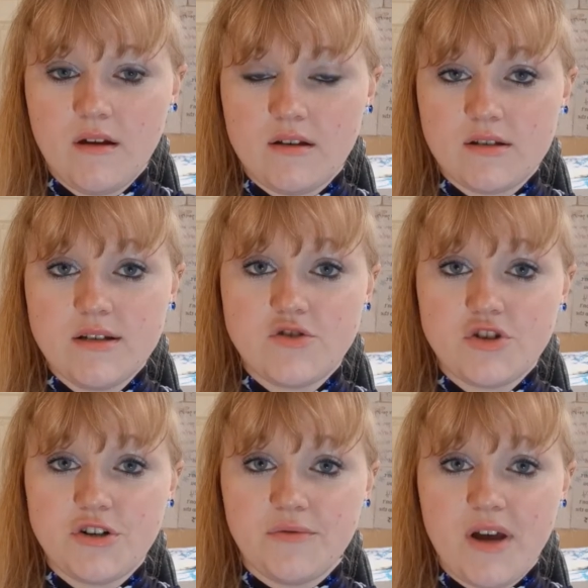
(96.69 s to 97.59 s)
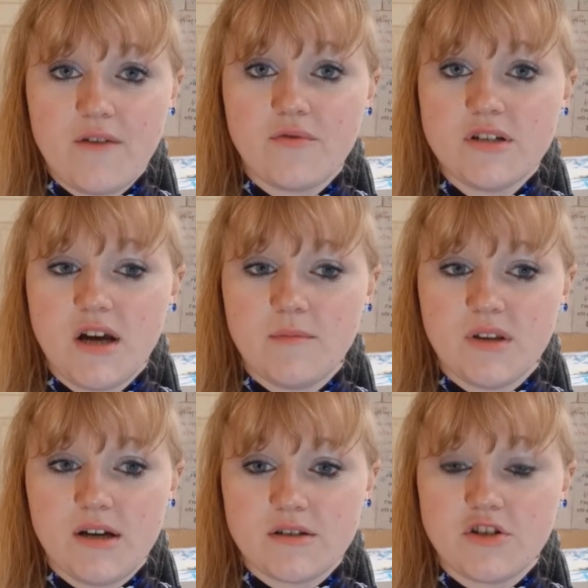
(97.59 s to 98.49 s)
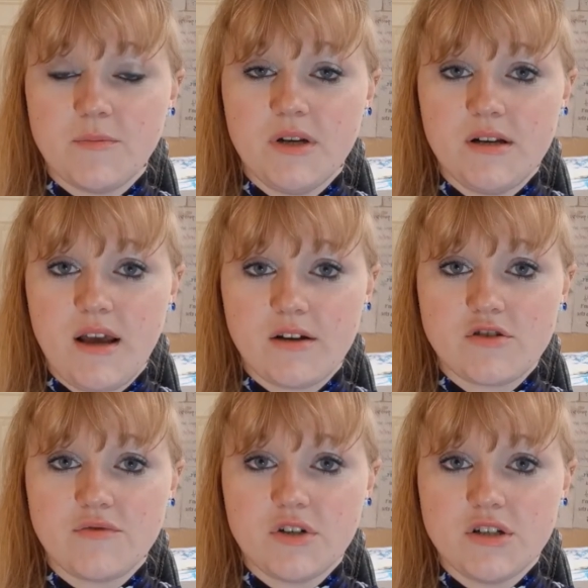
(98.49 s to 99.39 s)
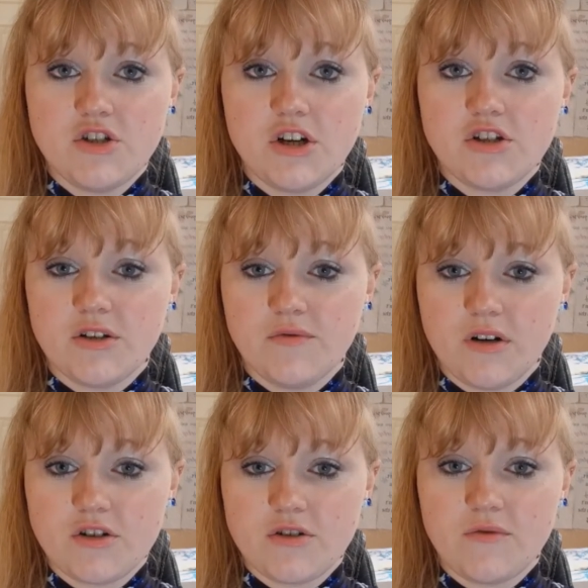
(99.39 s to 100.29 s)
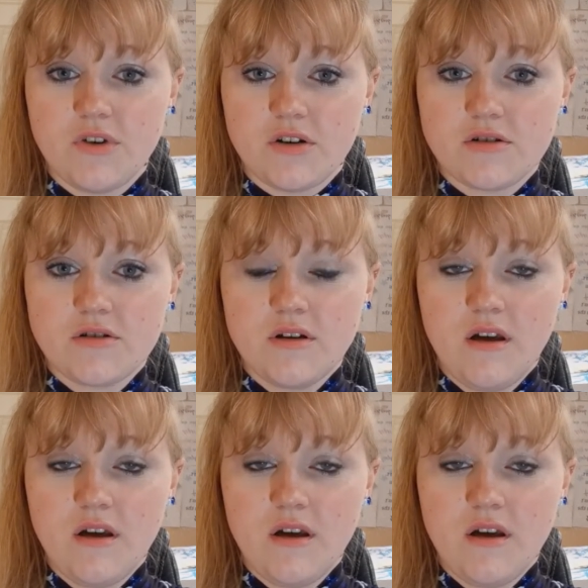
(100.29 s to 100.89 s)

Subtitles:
This is true for every type that has a dominant extroverted judging function first,